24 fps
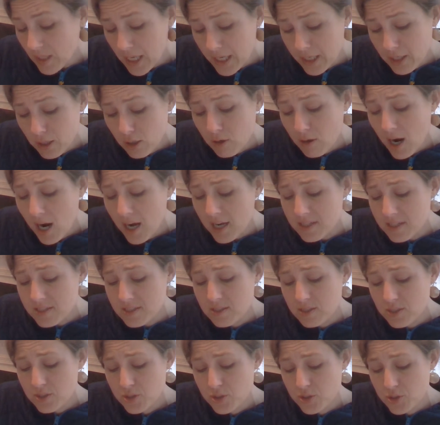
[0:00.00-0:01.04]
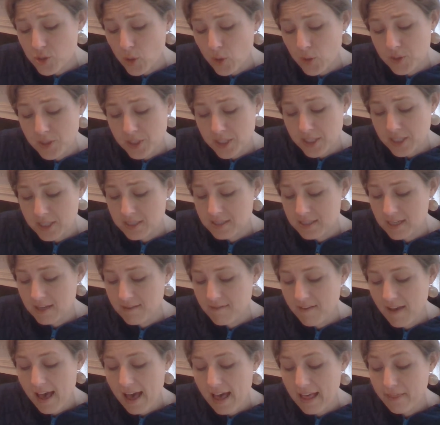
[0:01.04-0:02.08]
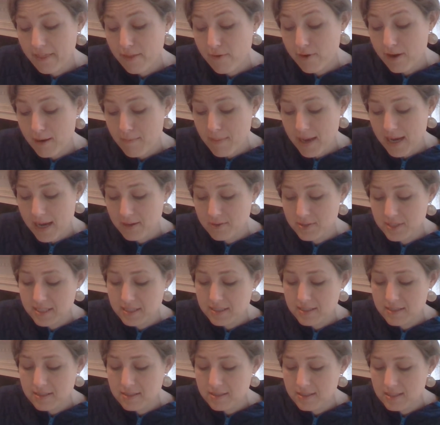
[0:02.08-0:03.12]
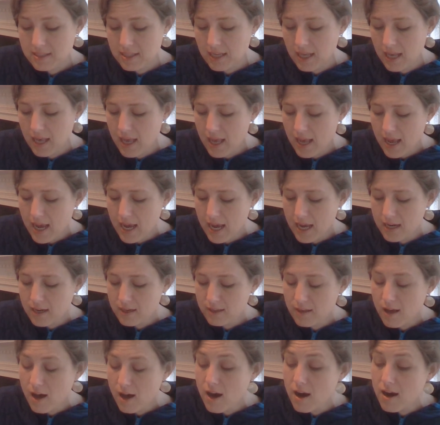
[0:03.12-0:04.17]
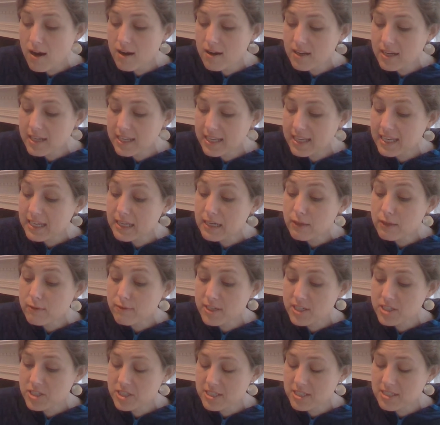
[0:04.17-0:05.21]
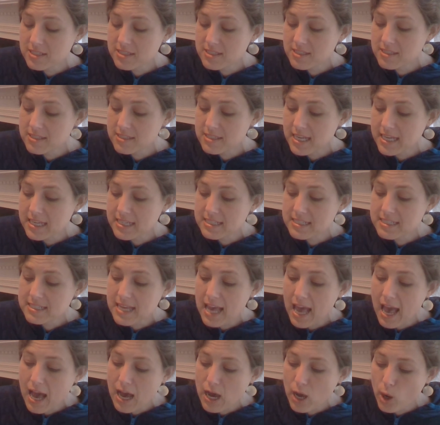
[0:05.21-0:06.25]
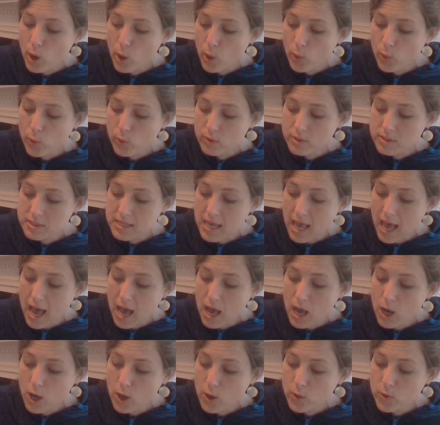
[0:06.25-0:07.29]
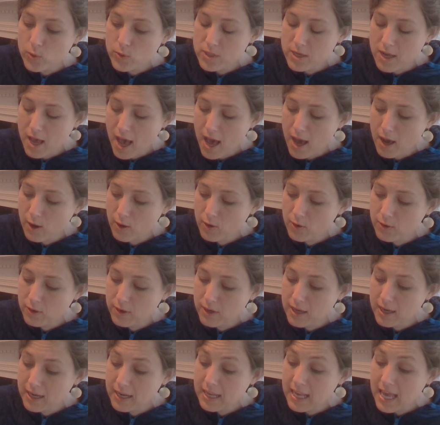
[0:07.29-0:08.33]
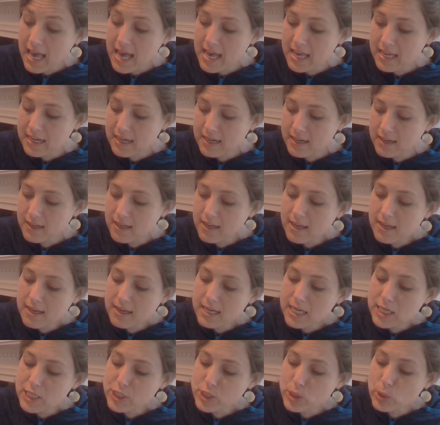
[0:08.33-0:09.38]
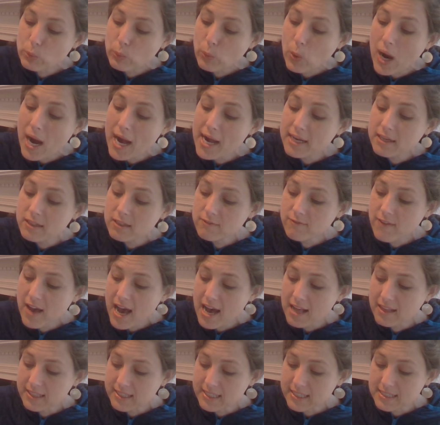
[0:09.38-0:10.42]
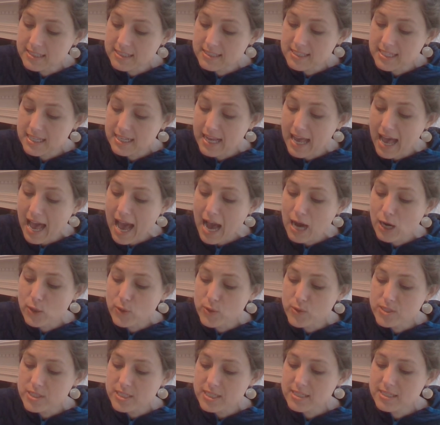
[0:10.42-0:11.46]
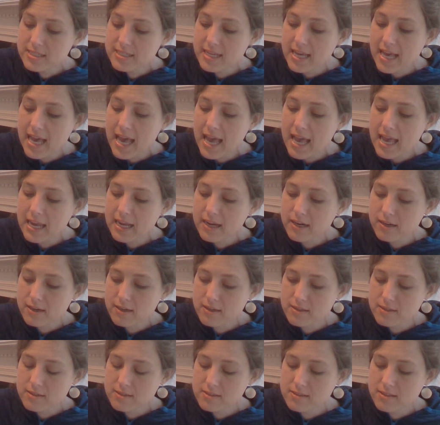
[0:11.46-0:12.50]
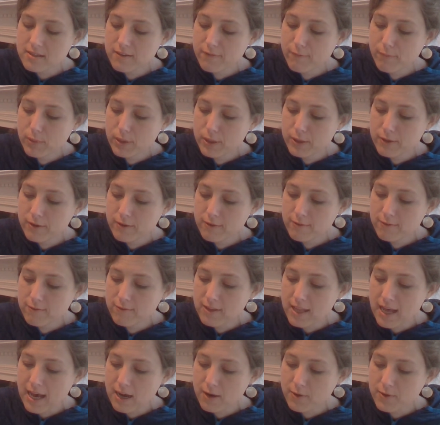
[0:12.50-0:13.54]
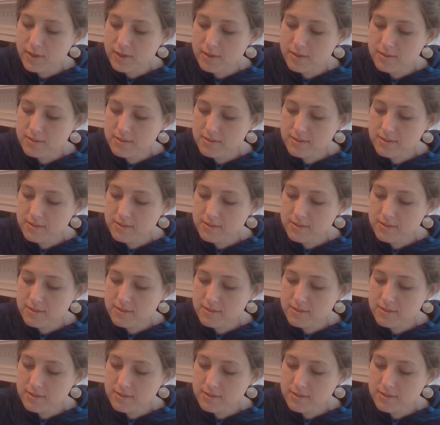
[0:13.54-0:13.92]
and across the shoulders of heathery mountains, and along giddy ridges, and down, down, down again into wild valleys and out into acres of blue flowers.